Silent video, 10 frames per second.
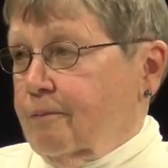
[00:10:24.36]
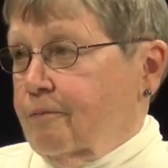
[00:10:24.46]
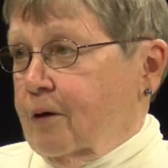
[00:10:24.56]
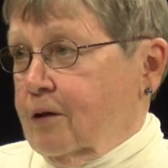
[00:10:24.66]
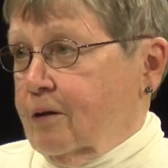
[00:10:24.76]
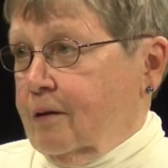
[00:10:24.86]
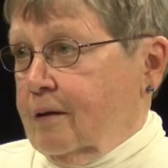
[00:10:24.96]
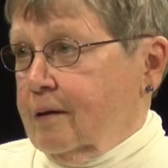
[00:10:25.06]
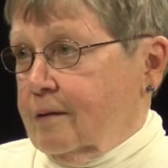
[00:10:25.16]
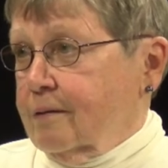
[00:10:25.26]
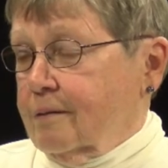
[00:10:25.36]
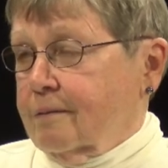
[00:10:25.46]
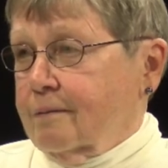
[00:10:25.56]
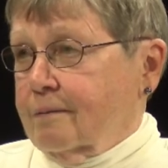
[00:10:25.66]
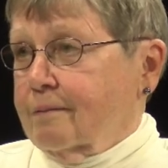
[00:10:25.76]
funded
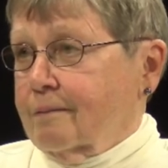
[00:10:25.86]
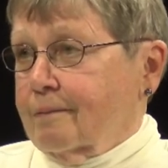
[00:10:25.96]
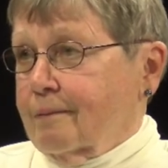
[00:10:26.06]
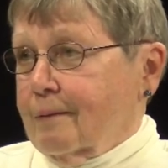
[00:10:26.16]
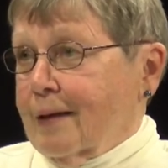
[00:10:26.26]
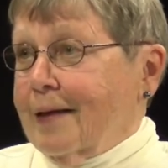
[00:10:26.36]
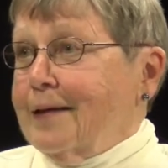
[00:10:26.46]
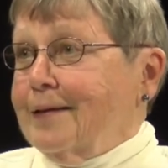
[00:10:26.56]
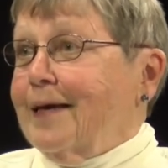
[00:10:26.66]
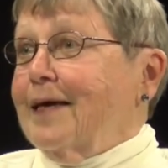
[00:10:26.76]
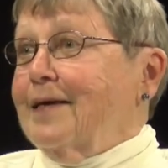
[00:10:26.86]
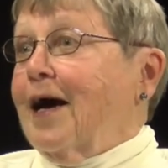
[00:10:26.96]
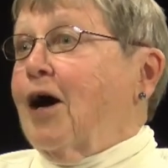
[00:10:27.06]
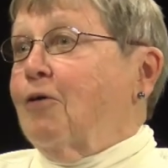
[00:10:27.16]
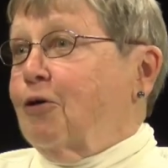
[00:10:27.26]
this. Any day
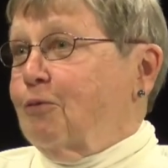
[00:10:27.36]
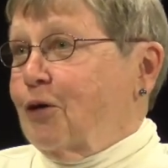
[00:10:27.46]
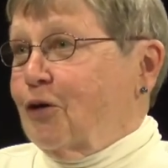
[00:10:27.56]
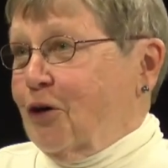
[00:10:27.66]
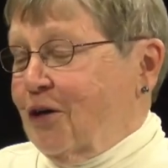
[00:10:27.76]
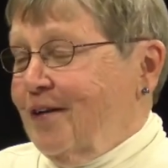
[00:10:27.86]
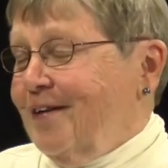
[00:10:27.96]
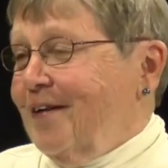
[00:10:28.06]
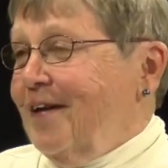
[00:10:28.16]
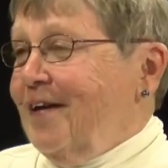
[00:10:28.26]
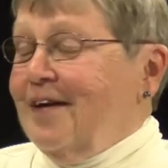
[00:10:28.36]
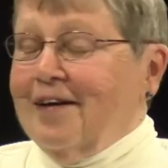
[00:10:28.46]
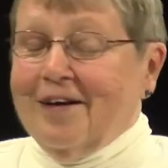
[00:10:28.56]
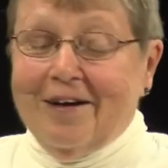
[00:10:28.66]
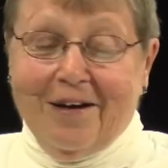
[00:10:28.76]
now would be good.
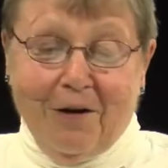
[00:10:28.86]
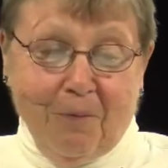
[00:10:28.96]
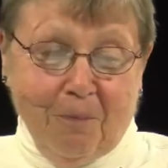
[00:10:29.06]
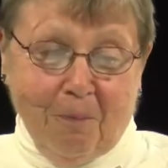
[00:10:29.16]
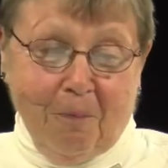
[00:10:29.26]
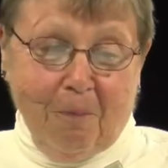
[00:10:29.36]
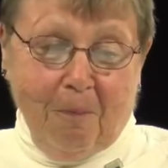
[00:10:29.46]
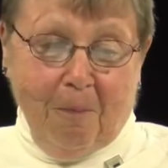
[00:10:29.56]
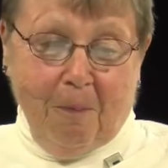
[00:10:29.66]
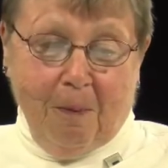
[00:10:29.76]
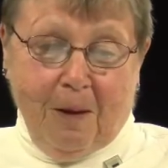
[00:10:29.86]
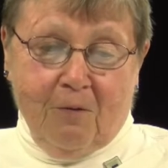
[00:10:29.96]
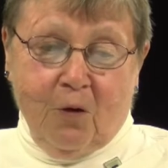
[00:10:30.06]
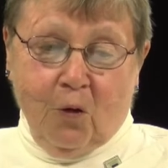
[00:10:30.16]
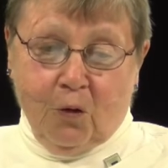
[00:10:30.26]
Uh,
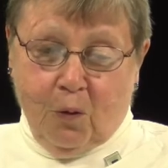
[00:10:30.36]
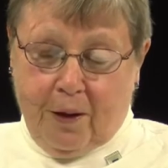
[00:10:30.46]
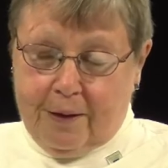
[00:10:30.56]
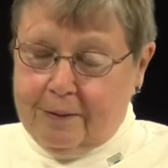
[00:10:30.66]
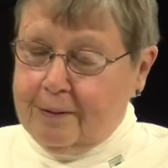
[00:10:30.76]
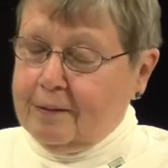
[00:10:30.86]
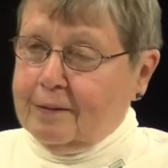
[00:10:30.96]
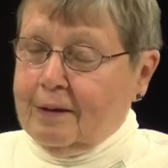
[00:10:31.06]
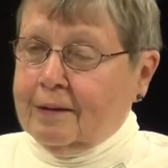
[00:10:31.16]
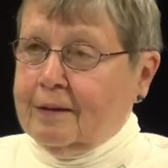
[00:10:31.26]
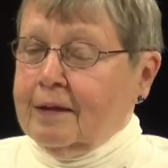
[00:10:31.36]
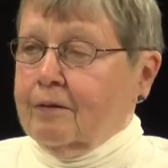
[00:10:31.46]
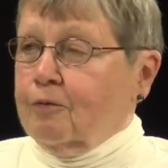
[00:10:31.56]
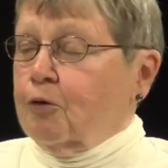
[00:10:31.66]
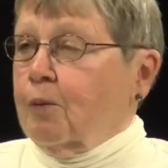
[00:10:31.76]
voter rights, again,
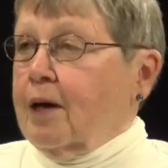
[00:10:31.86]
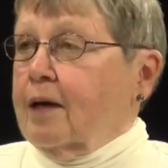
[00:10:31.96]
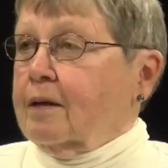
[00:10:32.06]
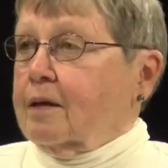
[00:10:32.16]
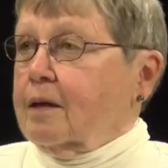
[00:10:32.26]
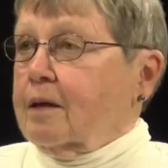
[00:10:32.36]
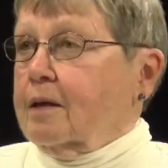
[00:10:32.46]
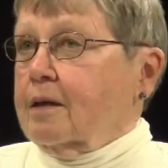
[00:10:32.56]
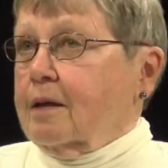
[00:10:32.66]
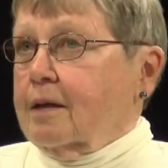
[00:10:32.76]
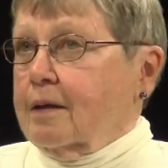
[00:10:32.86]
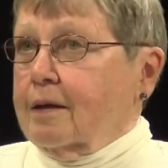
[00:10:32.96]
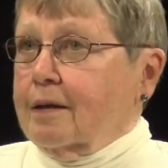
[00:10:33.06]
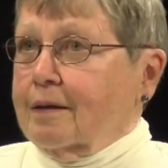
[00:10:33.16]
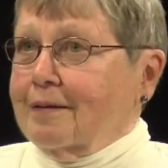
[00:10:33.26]
in Vermont,
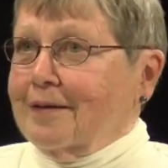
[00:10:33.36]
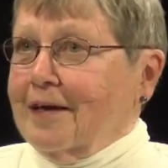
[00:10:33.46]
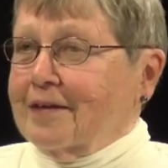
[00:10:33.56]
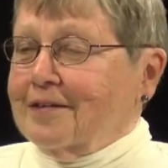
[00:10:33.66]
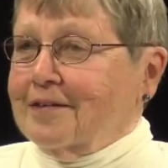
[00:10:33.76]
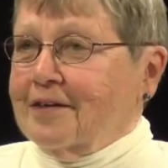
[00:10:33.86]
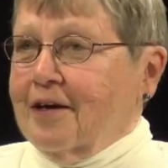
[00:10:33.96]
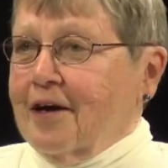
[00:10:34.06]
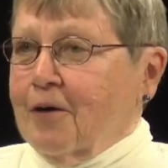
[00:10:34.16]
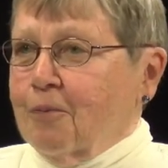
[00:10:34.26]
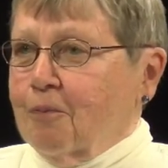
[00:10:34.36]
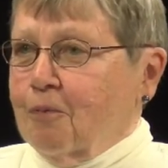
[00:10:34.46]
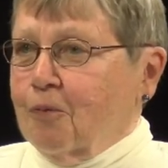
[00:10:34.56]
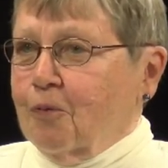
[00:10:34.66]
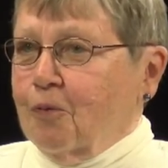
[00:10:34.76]
that's uh,
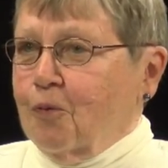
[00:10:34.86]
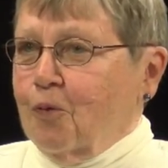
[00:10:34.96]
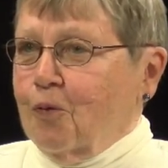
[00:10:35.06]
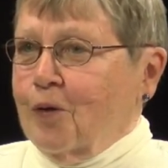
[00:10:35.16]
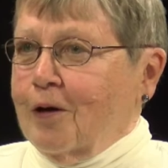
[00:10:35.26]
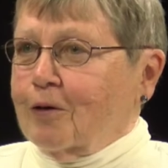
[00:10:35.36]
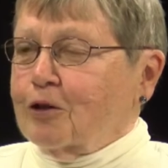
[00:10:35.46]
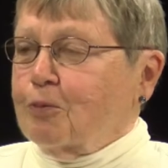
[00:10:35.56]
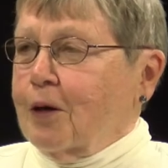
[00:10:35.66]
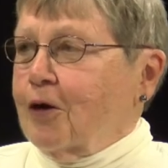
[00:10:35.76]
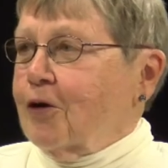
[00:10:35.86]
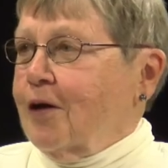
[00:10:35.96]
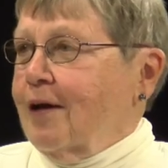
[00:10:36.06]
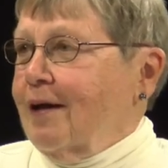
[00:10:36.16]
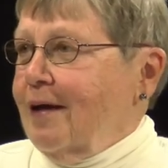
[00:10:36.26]
we are spared
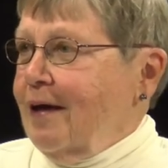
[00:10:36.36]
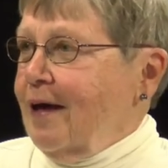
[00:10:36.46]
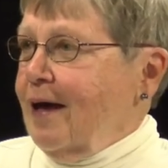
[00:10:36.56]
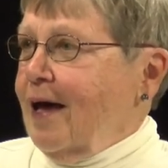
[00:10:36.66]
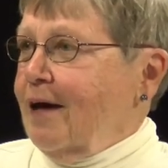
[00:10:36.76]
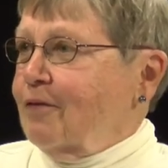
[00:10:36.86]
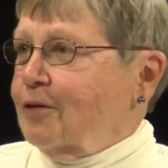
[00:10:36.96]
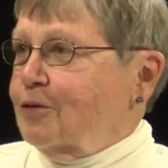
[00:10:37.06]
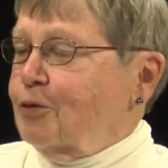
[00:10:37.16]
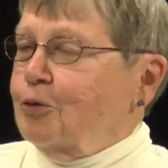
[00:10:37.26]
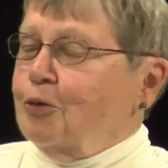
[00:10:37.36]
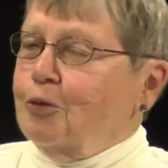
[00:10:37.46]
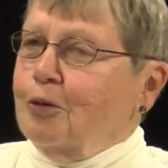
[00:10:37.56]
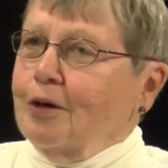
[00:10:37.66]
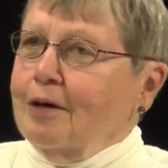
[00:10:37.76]
having
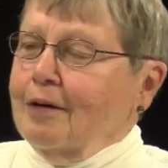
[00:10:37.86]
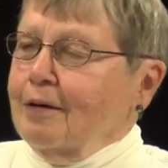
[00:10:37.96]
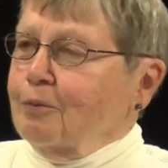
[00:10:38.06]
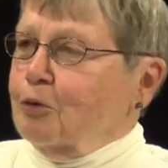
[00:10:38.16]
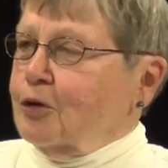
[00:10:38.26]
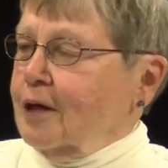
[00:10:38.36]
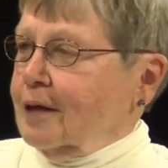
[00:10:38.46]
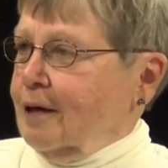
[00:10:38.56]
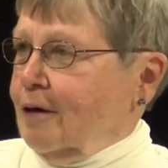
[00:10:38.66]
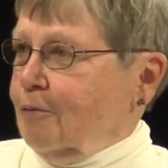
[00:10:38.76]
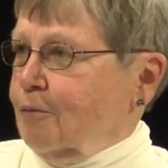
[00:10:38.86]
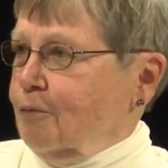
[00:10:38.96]
to protect our,